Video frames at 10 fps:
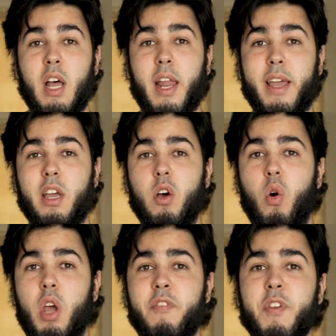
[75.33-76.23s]
Like
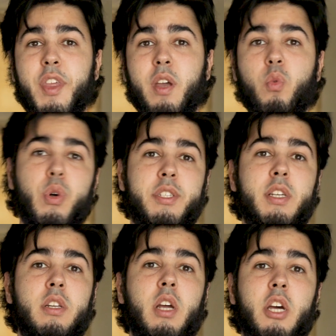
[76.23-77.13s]
everything was
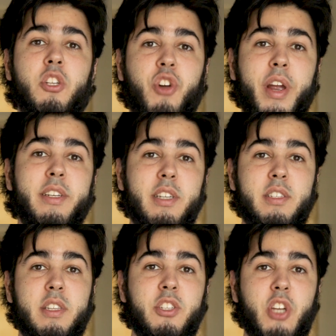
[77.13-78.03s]
in train
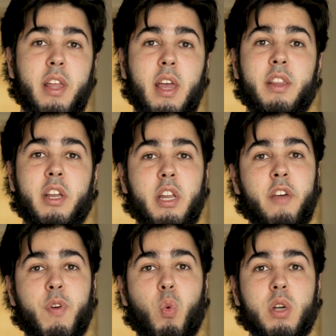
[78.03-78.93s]
distance, and then
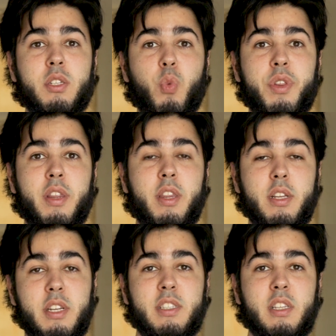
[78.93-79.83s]
if it wasn't within
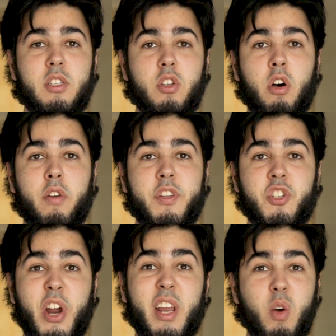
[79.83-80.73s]
the distance of the
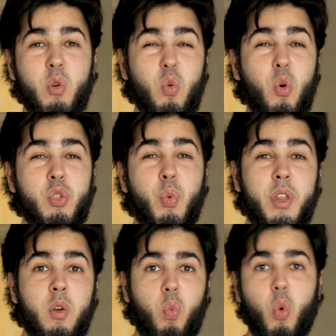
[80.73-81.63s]
train, it was also
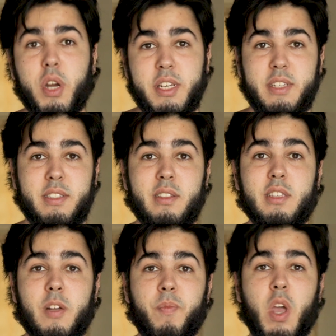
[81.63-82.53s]
within walking
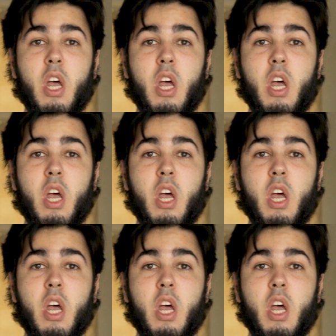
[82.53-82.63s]
distance.